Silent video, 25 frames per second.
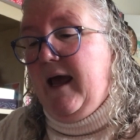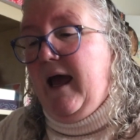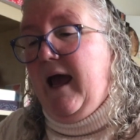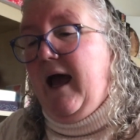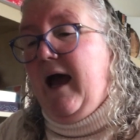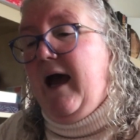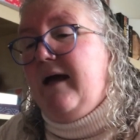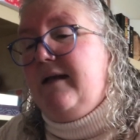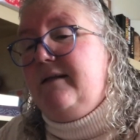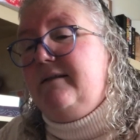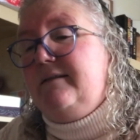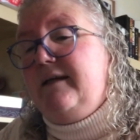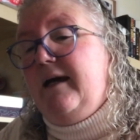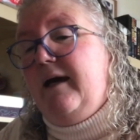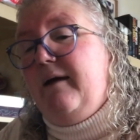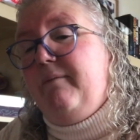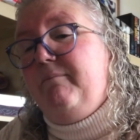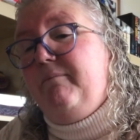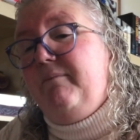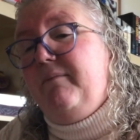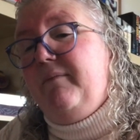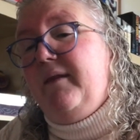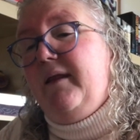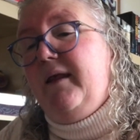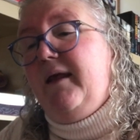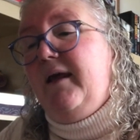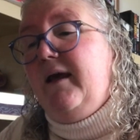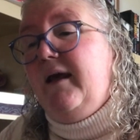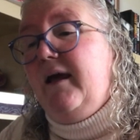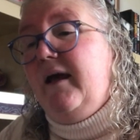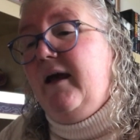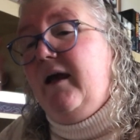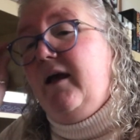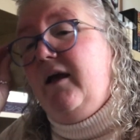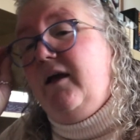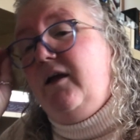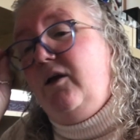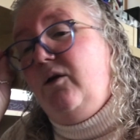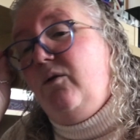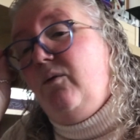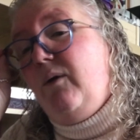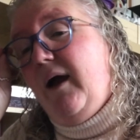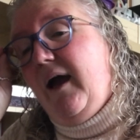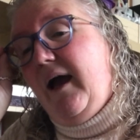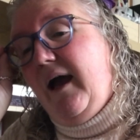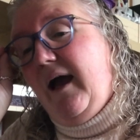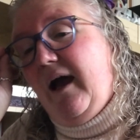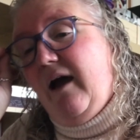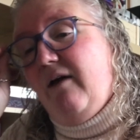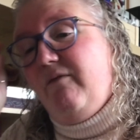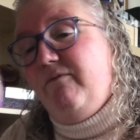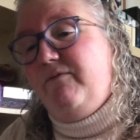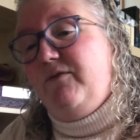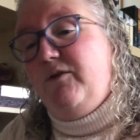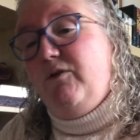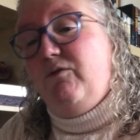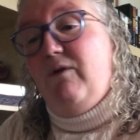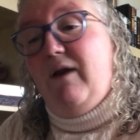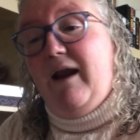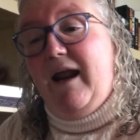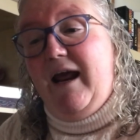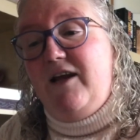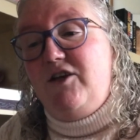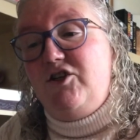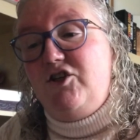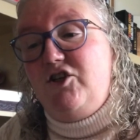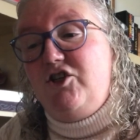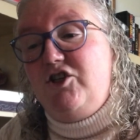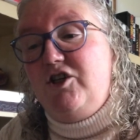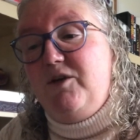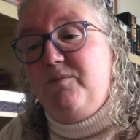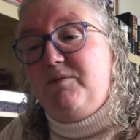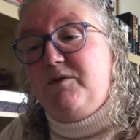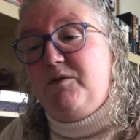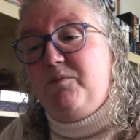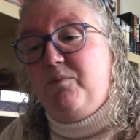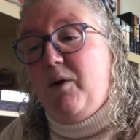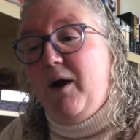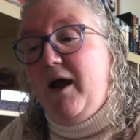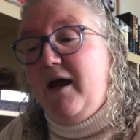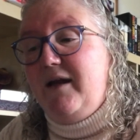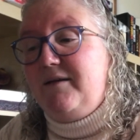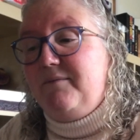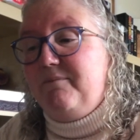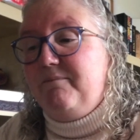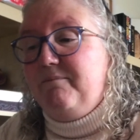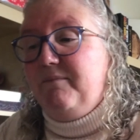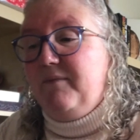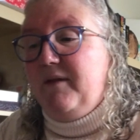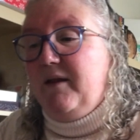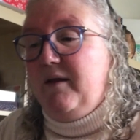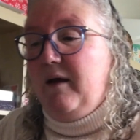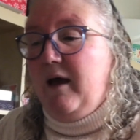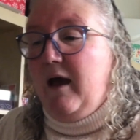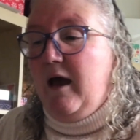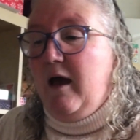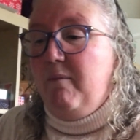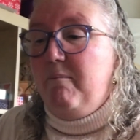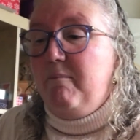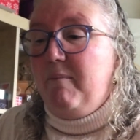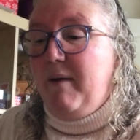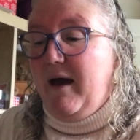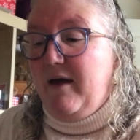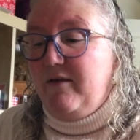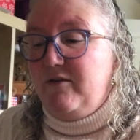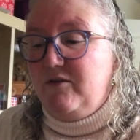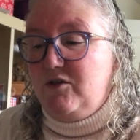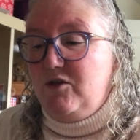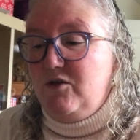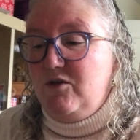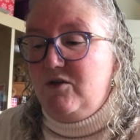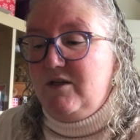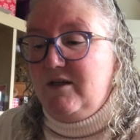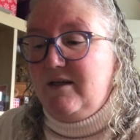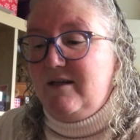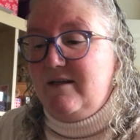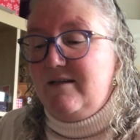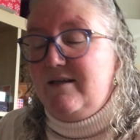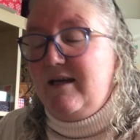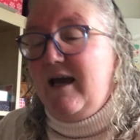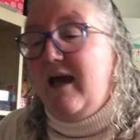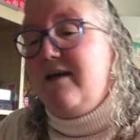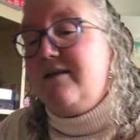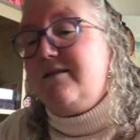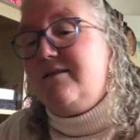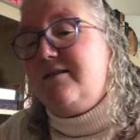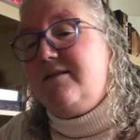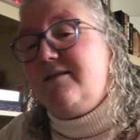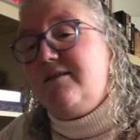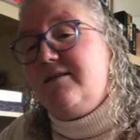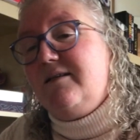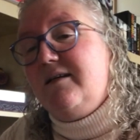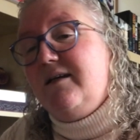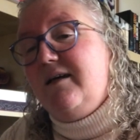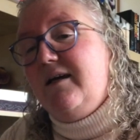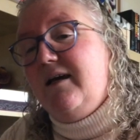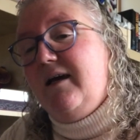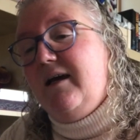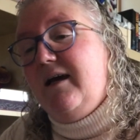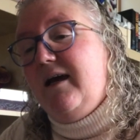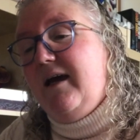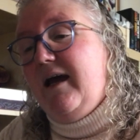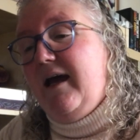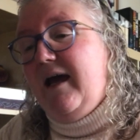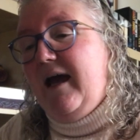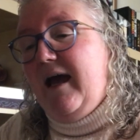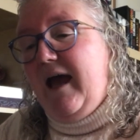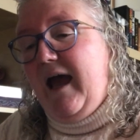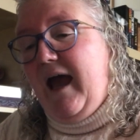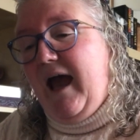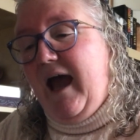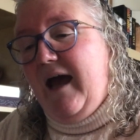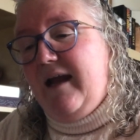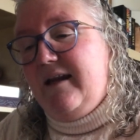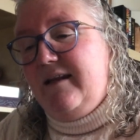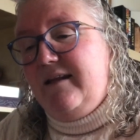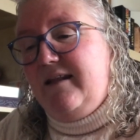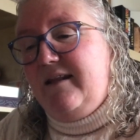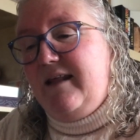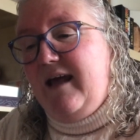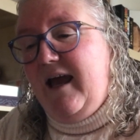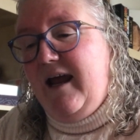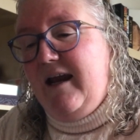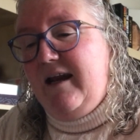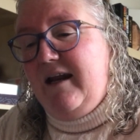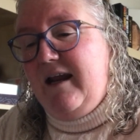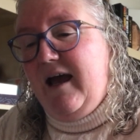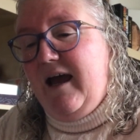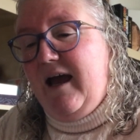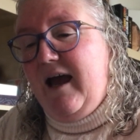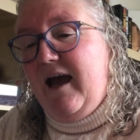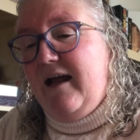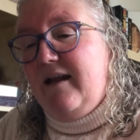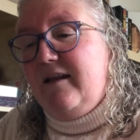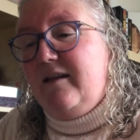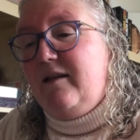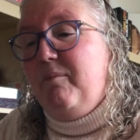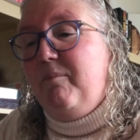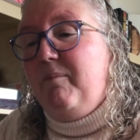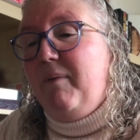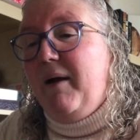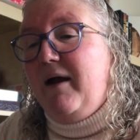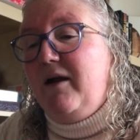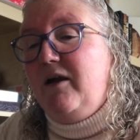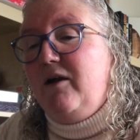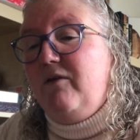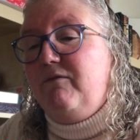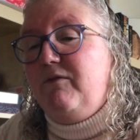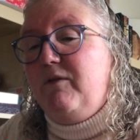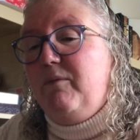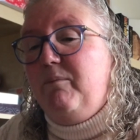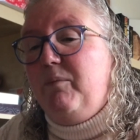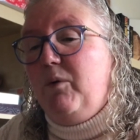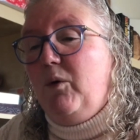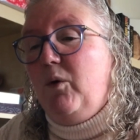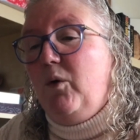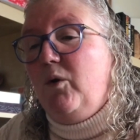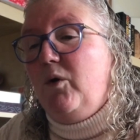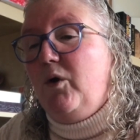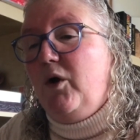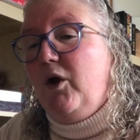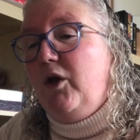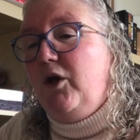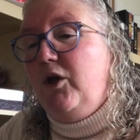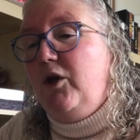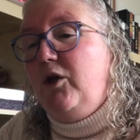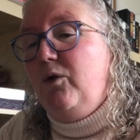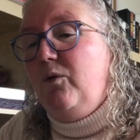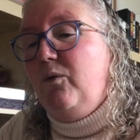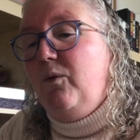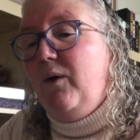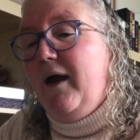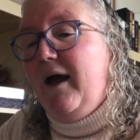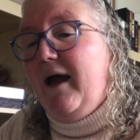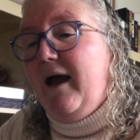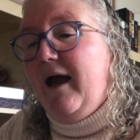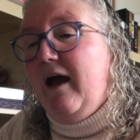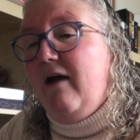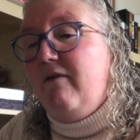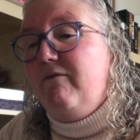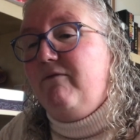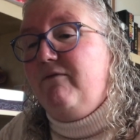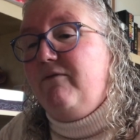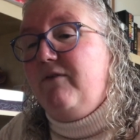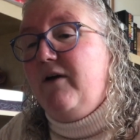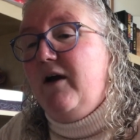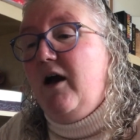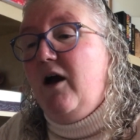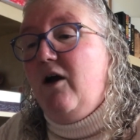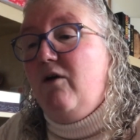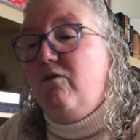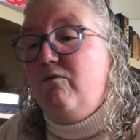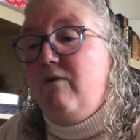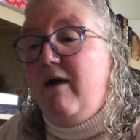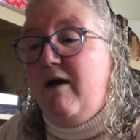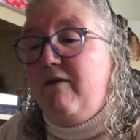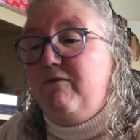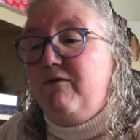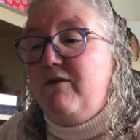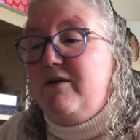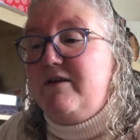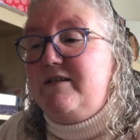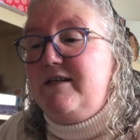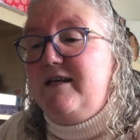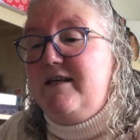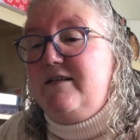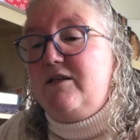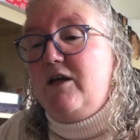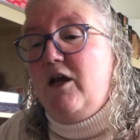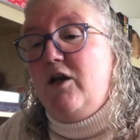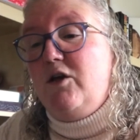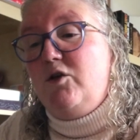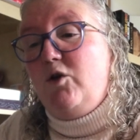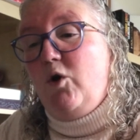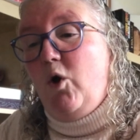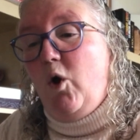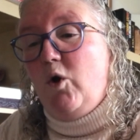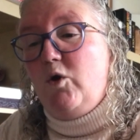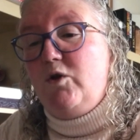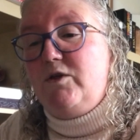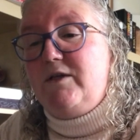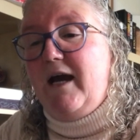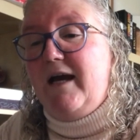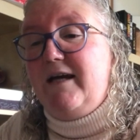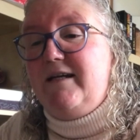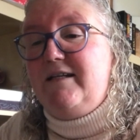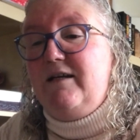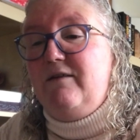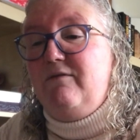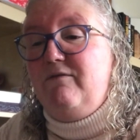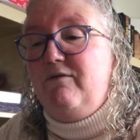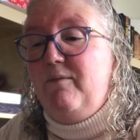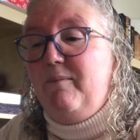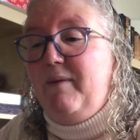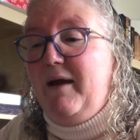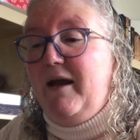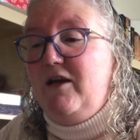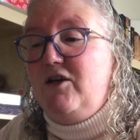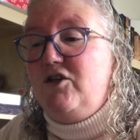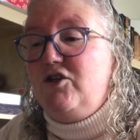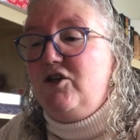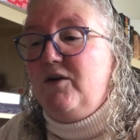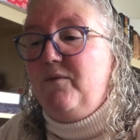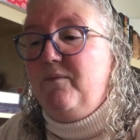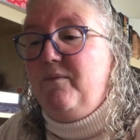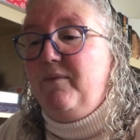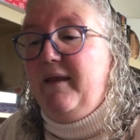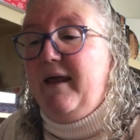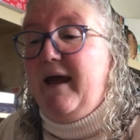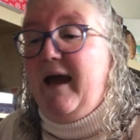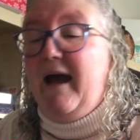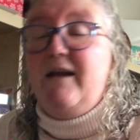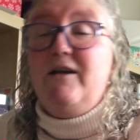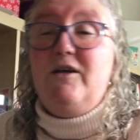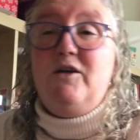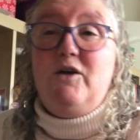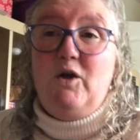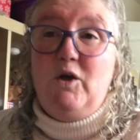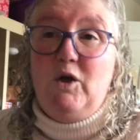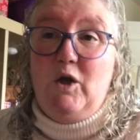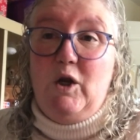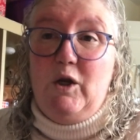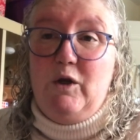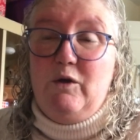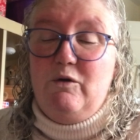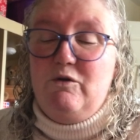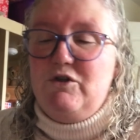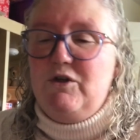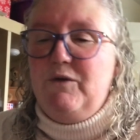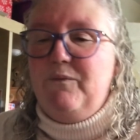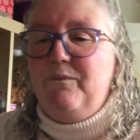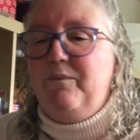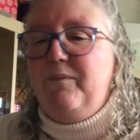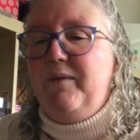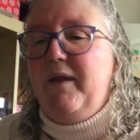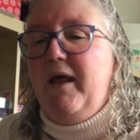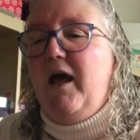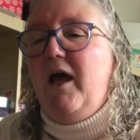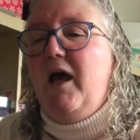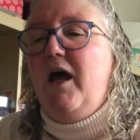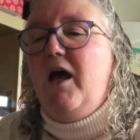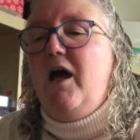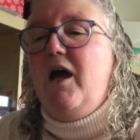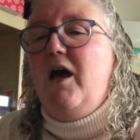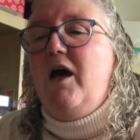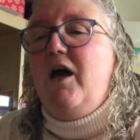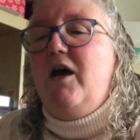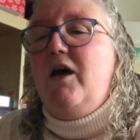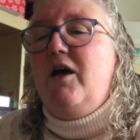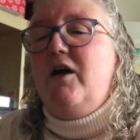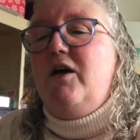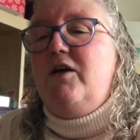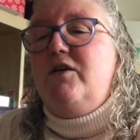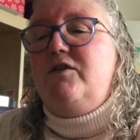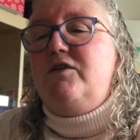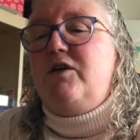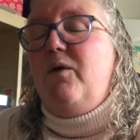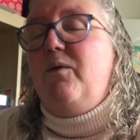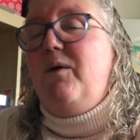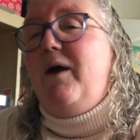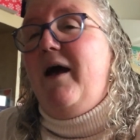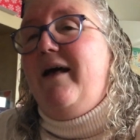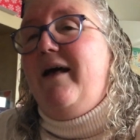And you have the relationship spread, path to success, and then at the back of the book you have references and contact information and a conclusion. So